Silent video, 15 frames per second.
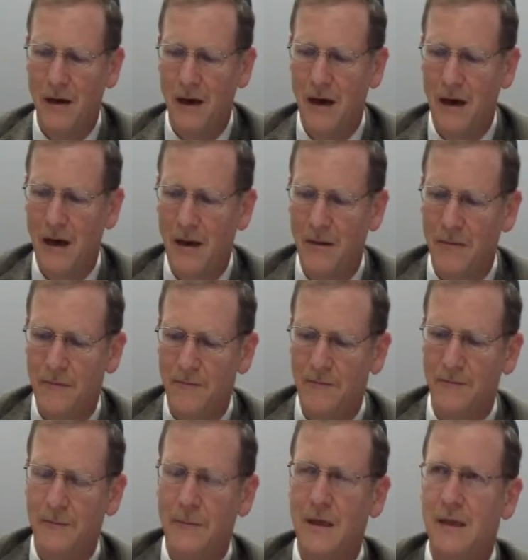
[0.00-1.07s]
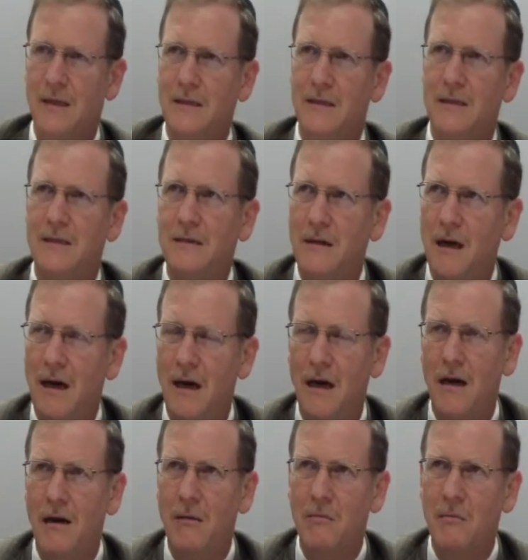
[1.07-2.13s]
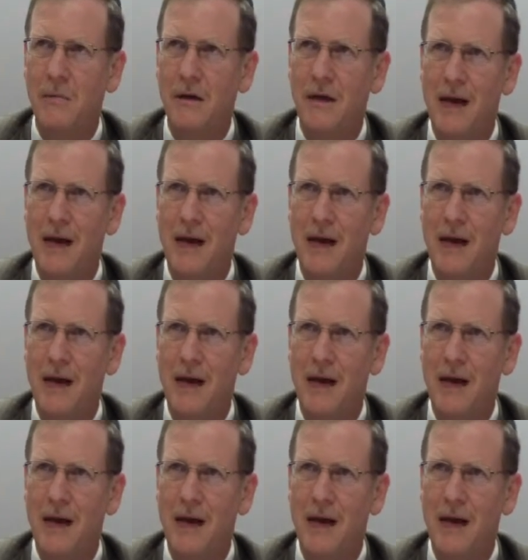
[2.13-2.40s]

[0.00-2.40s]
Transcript: um, it's um,